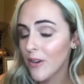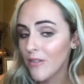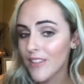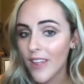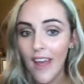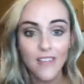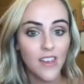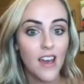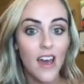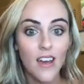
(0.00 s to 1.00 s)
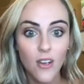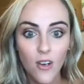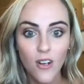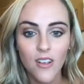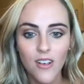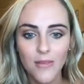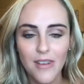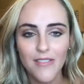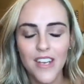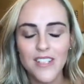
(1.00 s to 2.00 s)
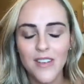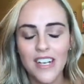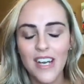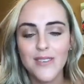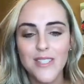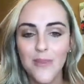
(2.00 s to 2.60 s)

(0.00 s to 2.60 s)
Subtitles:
don't feel heavy at all on my face right now.